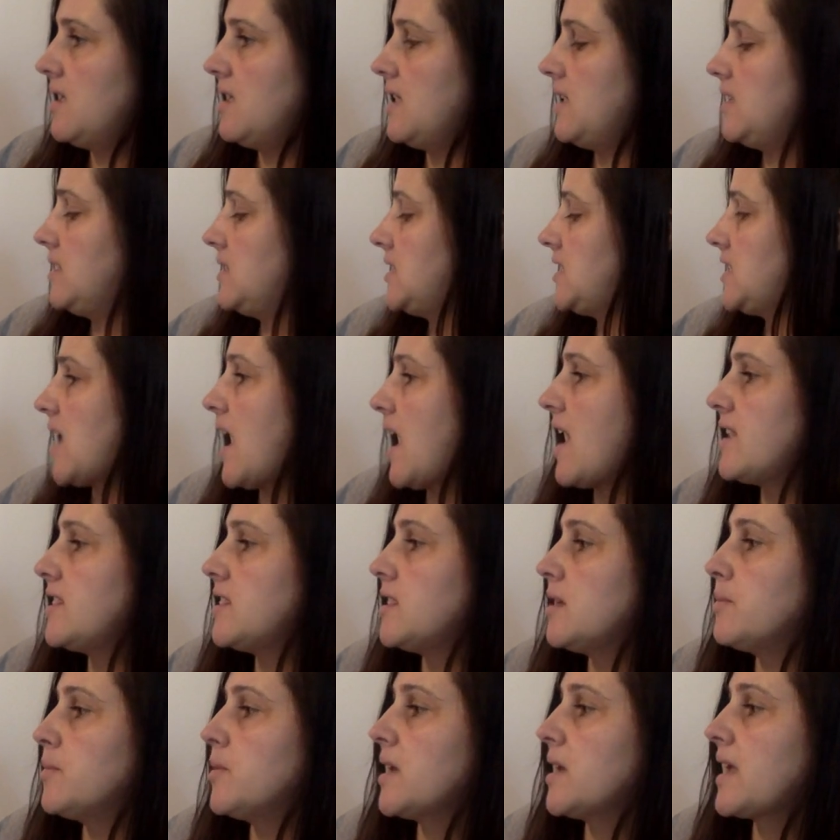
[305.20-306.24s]
Inside
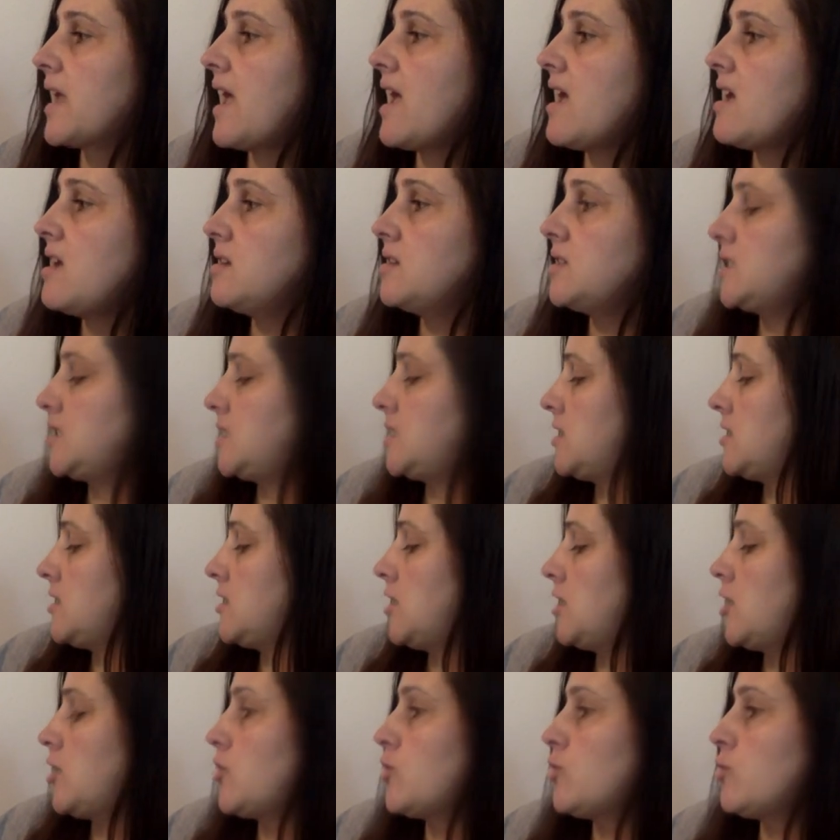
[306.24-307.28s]
the brick house,
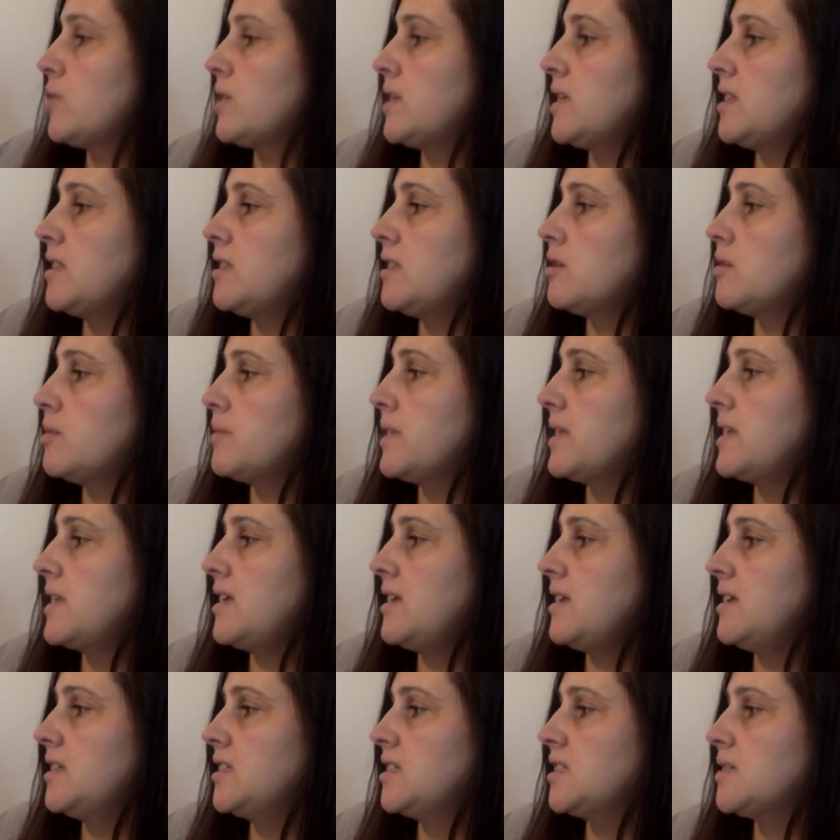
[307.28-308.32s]
the three little
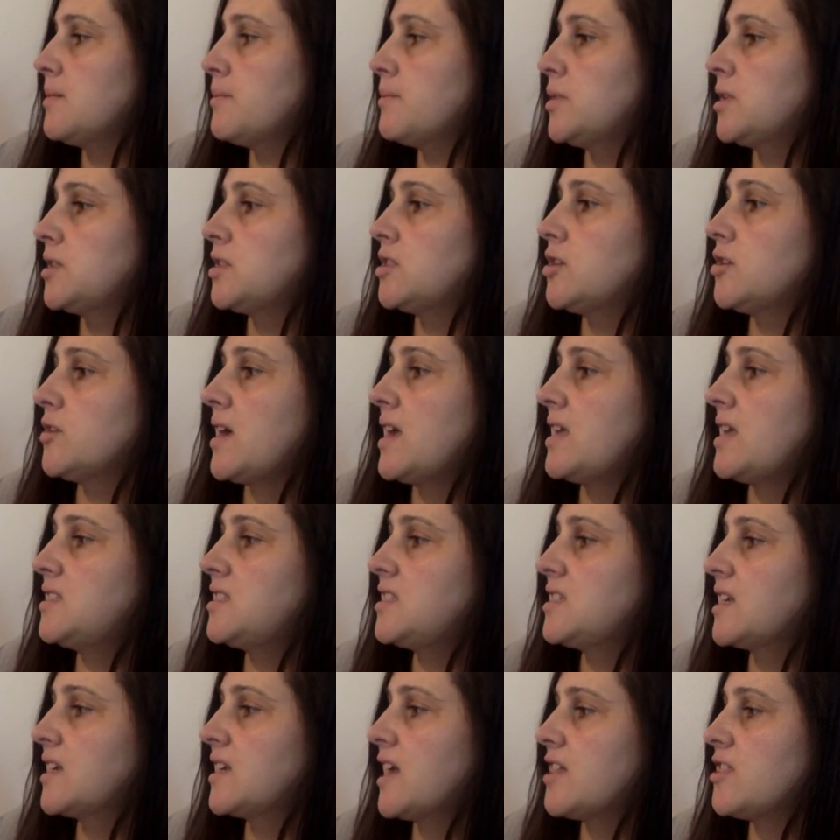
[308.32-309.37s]
pigs put their heads
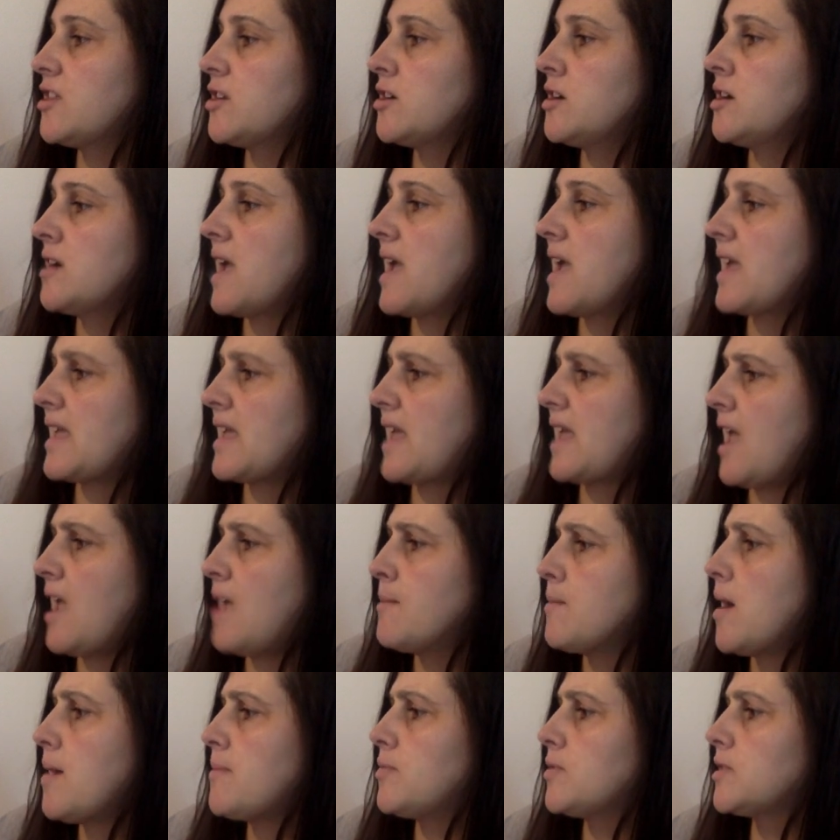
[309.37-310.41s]
together and
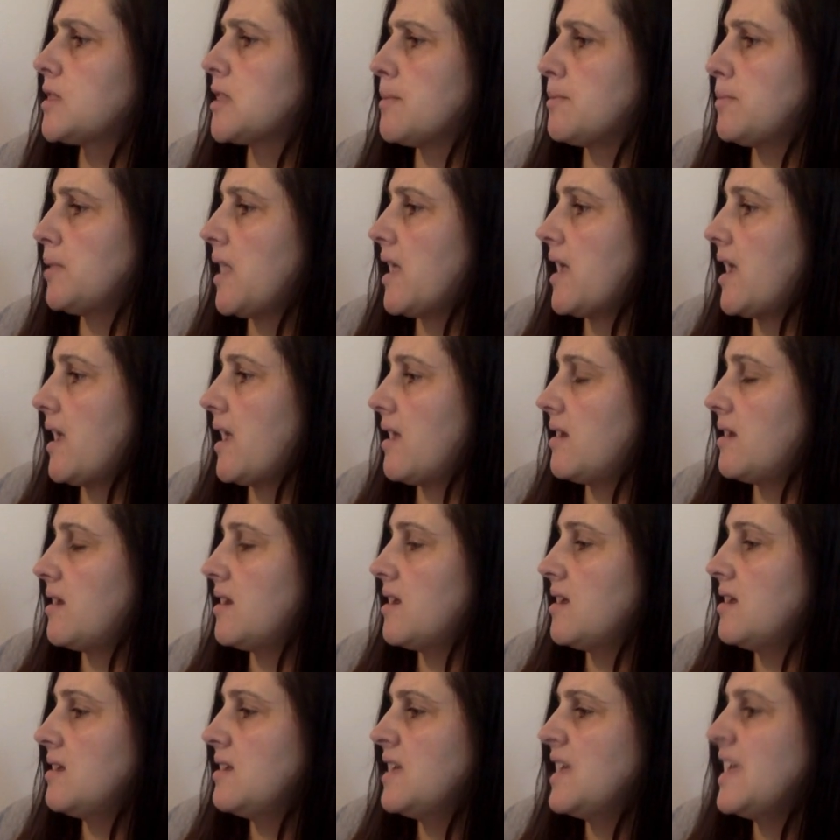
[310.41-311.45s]
came up with a plan.
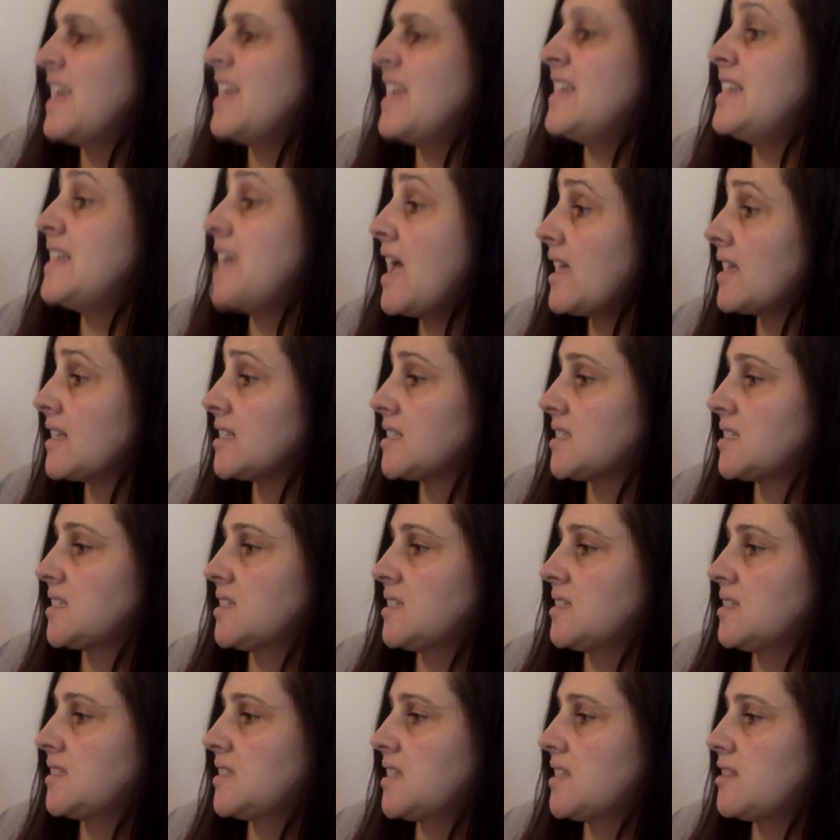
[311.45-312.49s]
Yes,
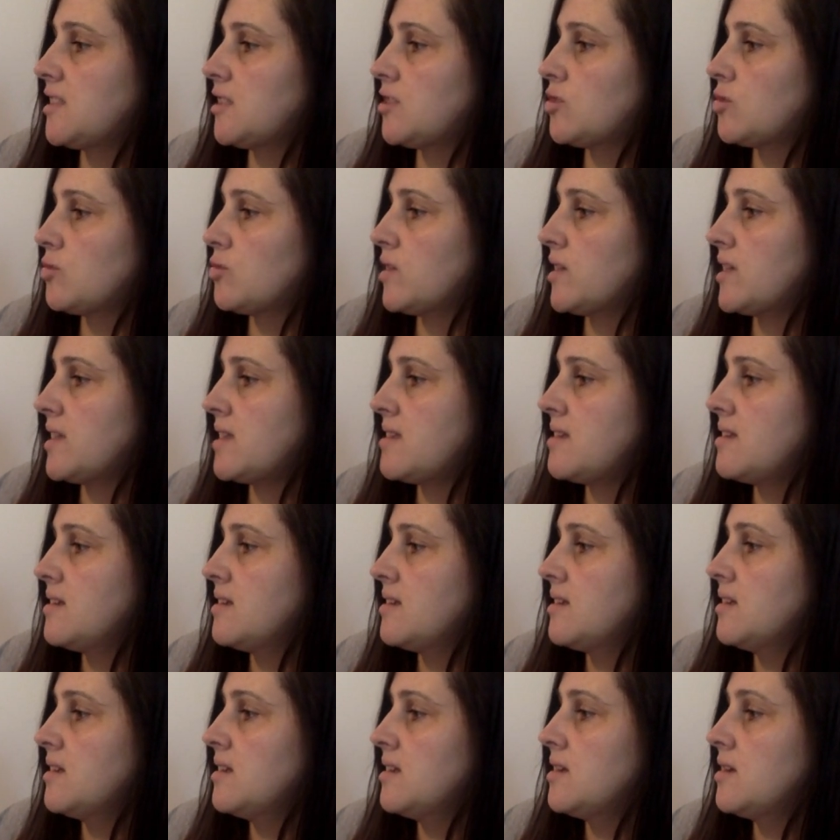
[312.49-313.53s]
said the three,
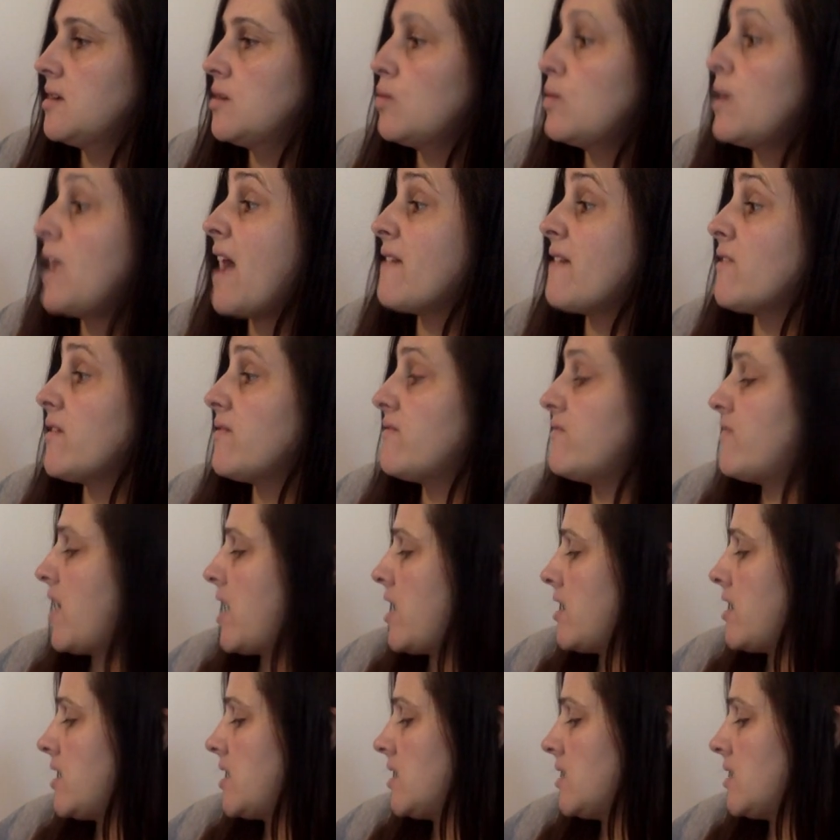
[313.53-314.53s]
we have a very